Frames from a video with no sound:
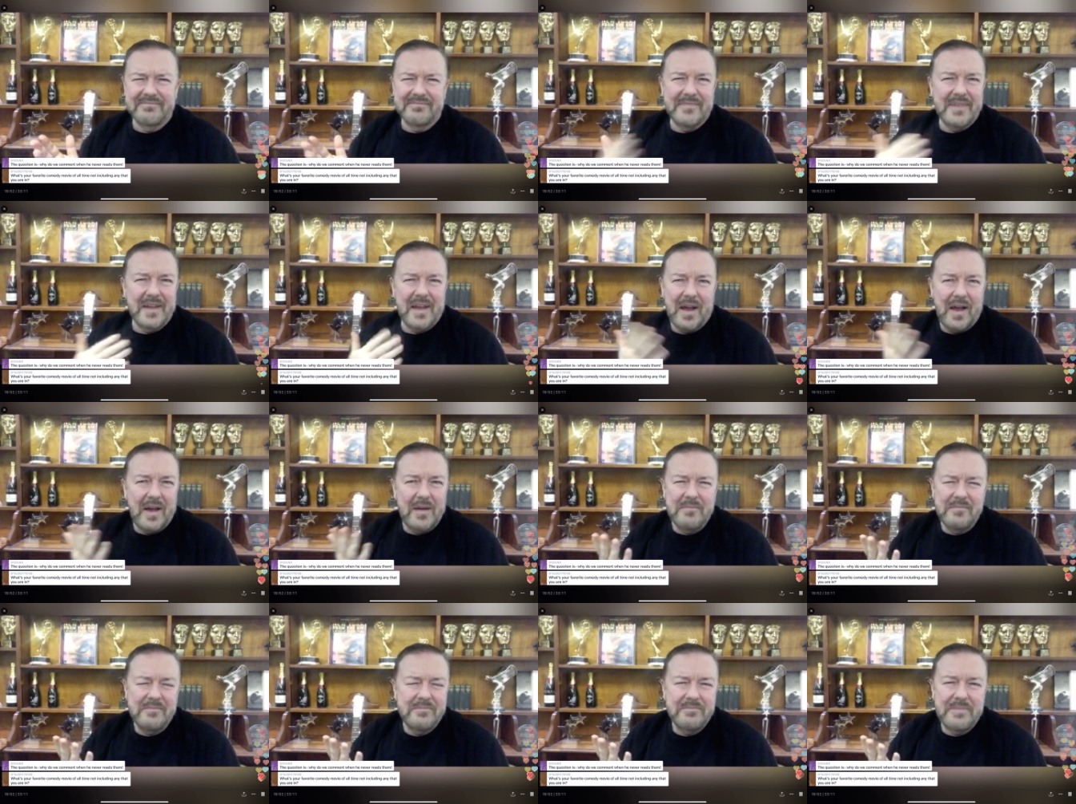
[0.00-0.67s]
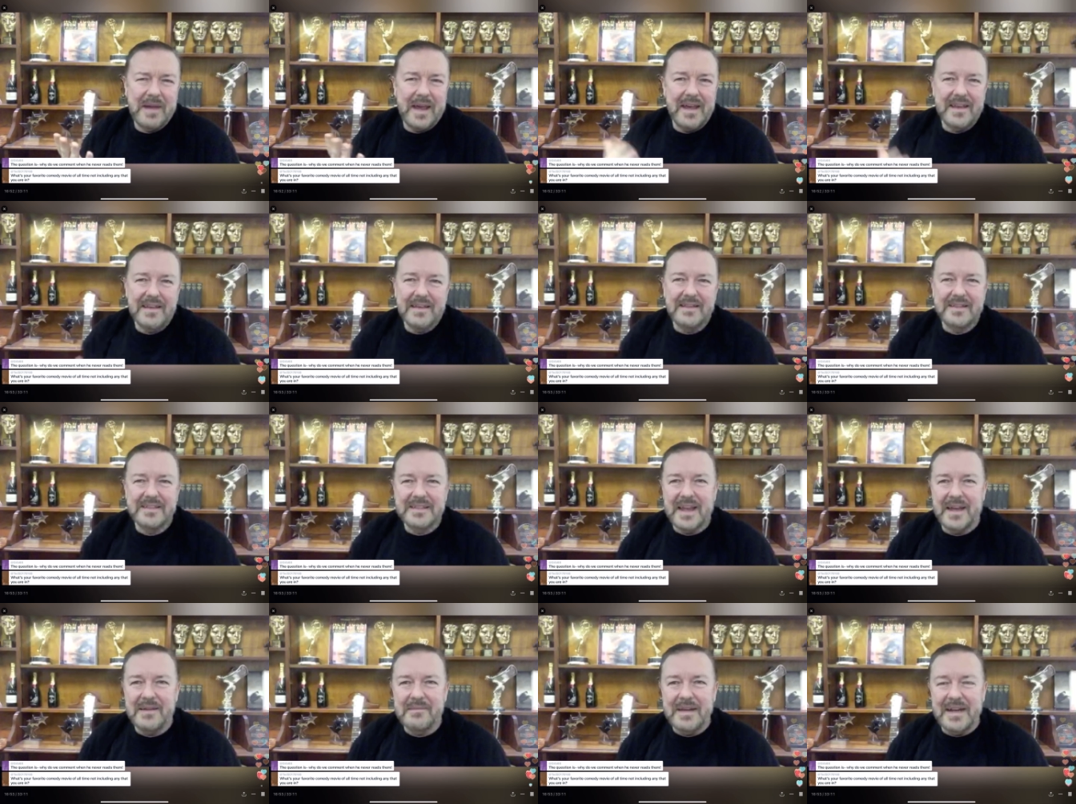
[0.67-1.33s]
I'm better than
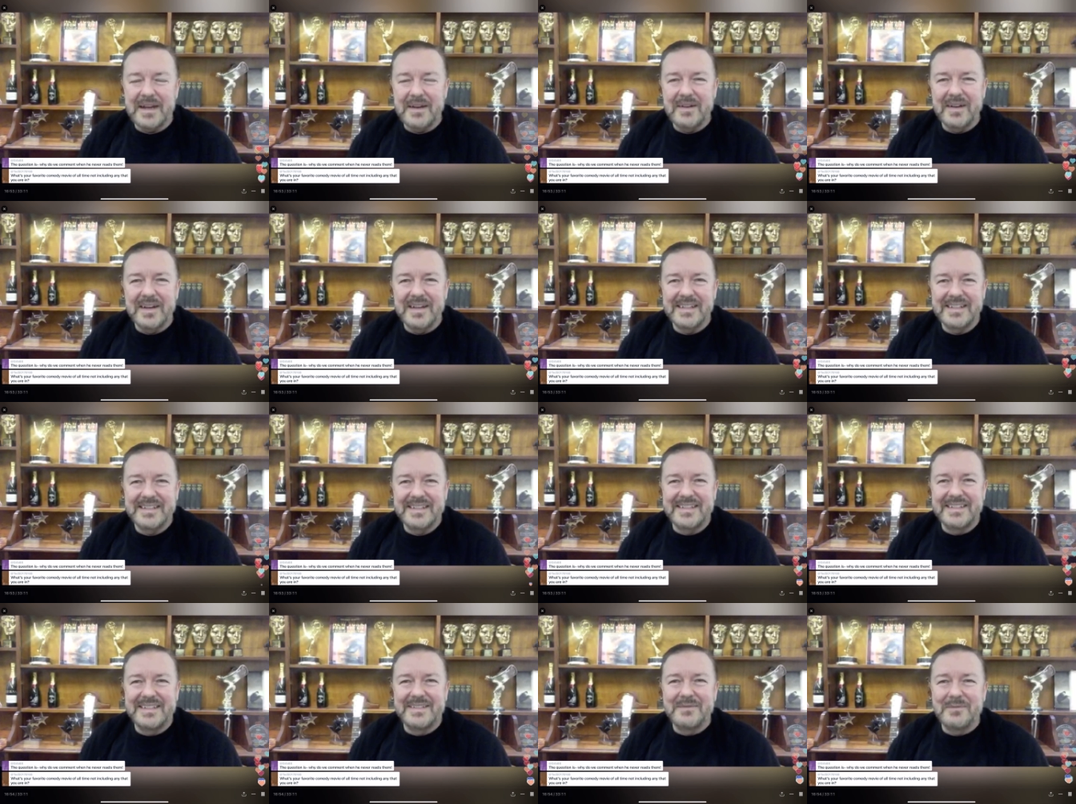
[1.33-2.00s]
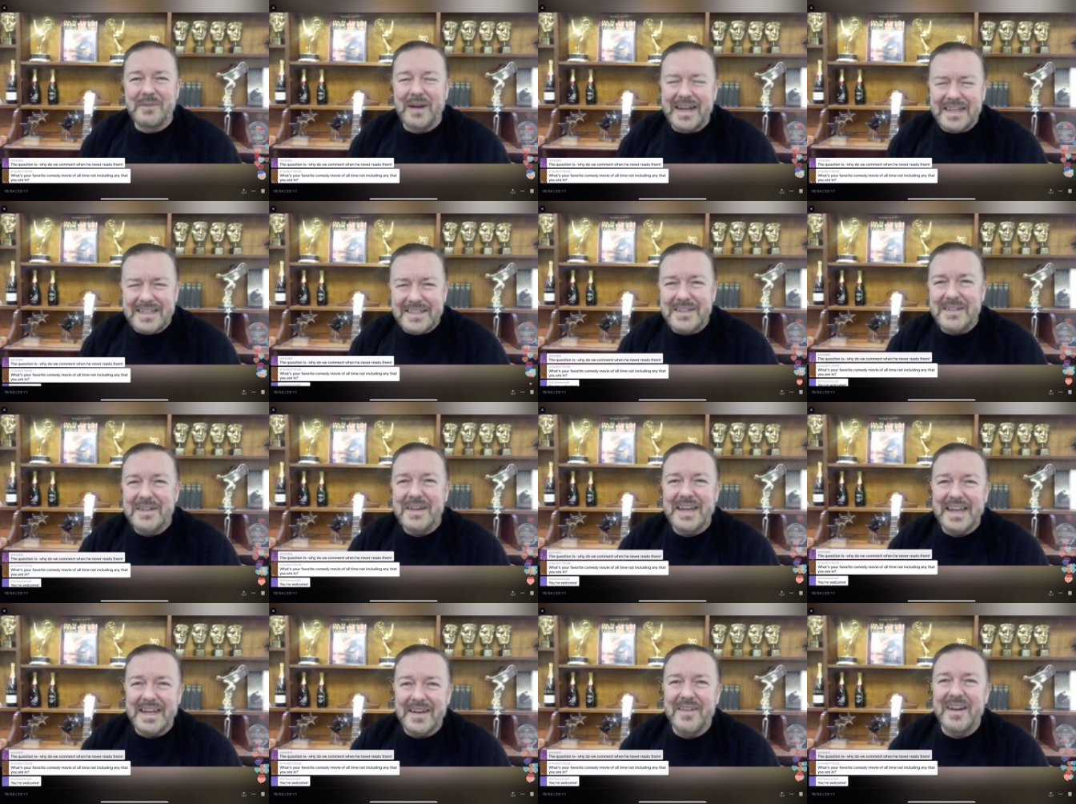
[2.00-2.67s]
Sam Harris. Wait till you
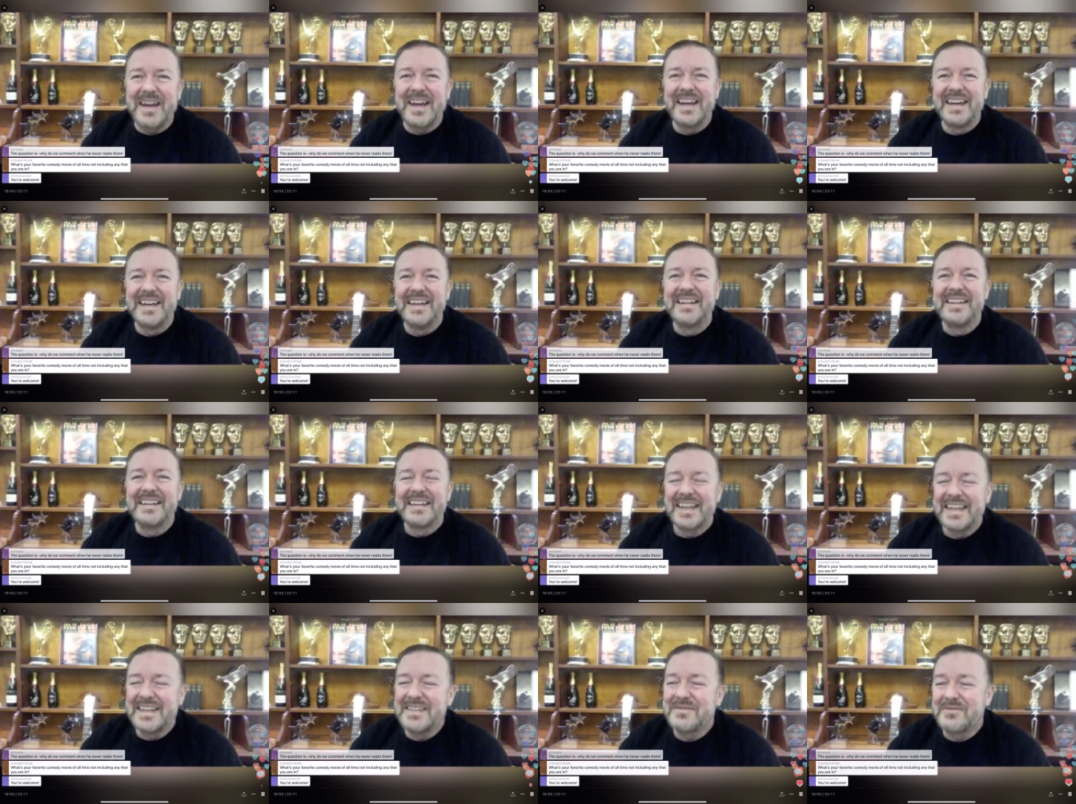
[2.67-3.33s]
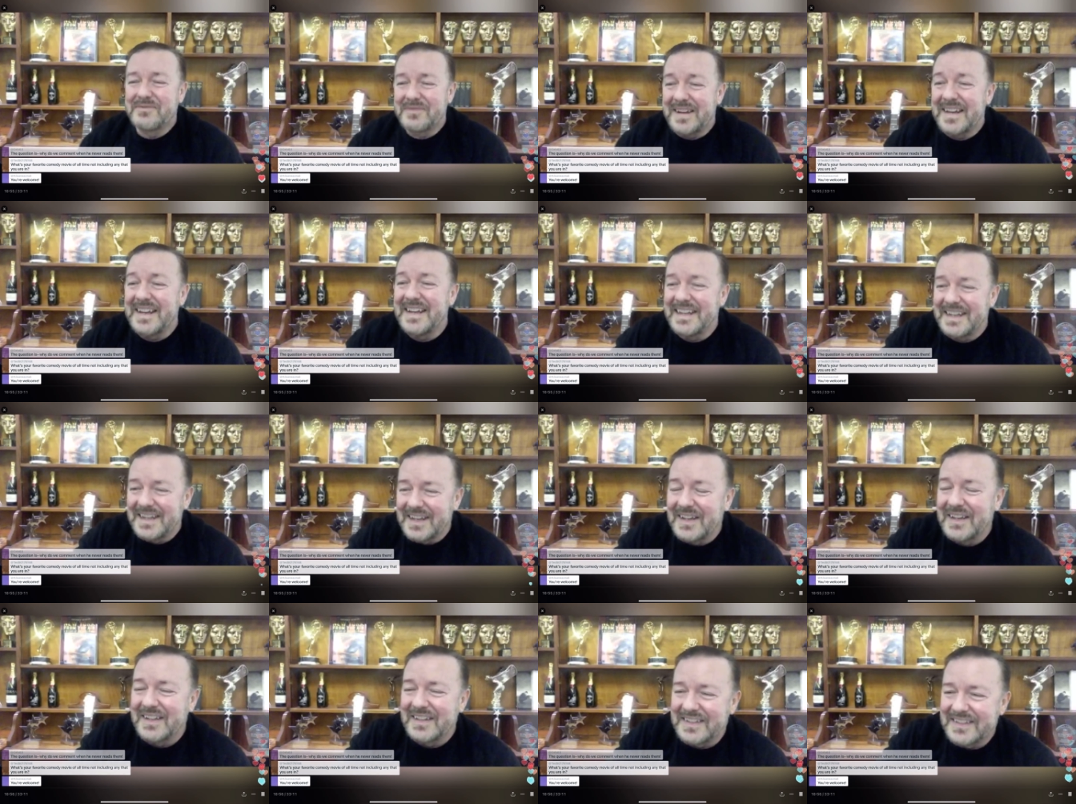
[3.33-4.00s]
hear it. It's really
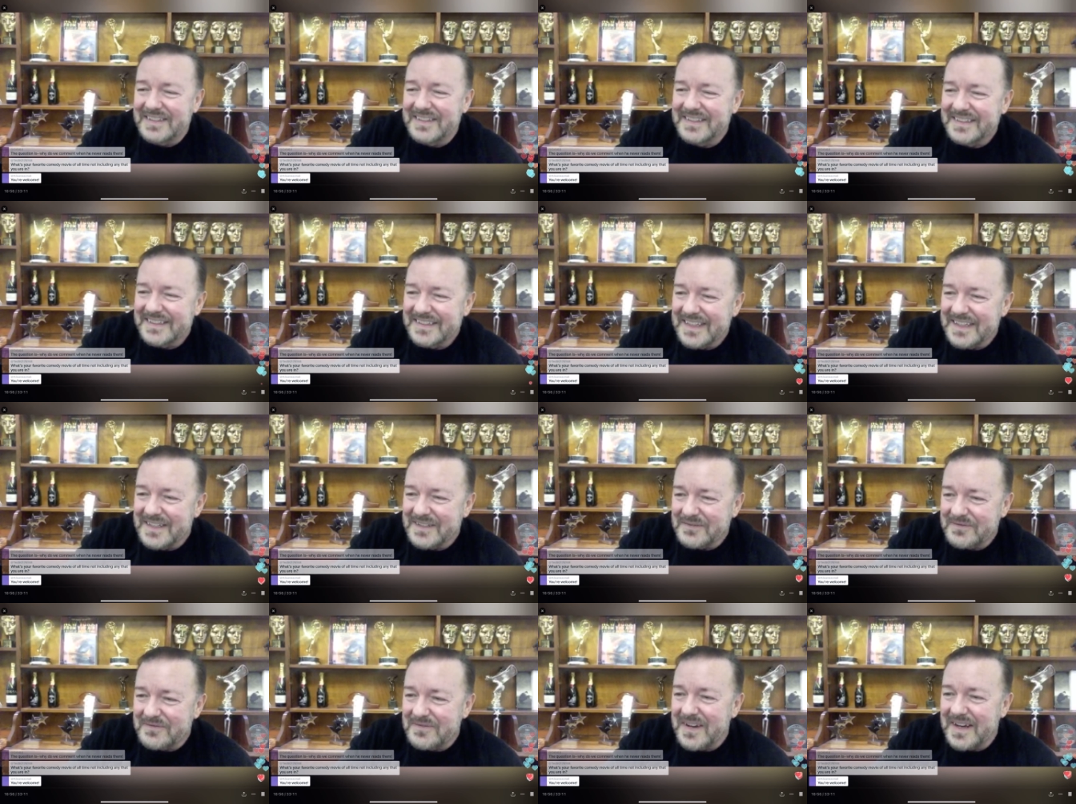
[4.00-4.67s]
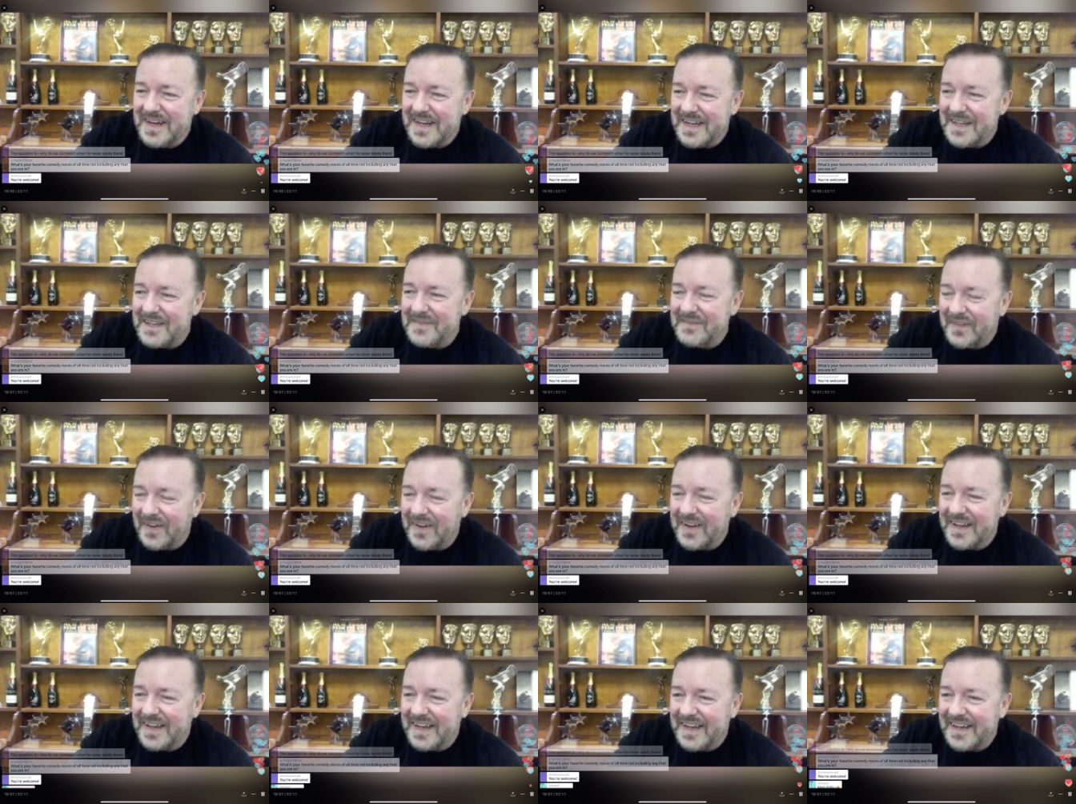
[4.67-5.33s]
good. It's really
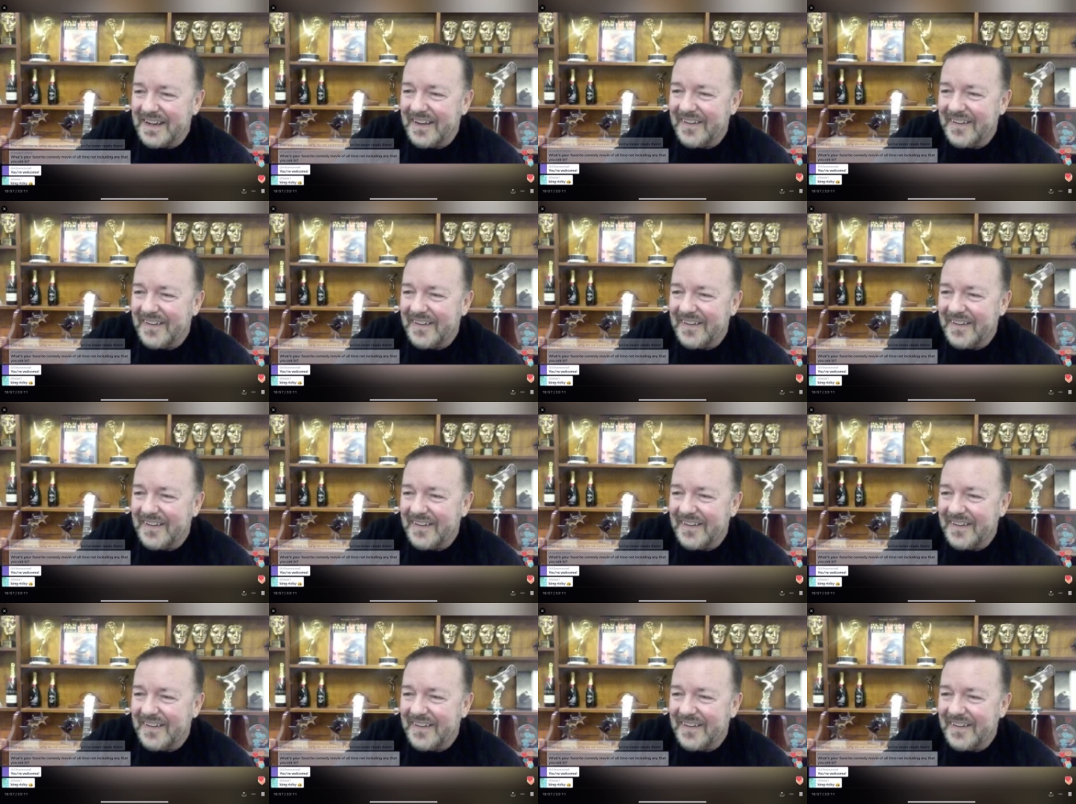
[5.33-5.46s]
funny.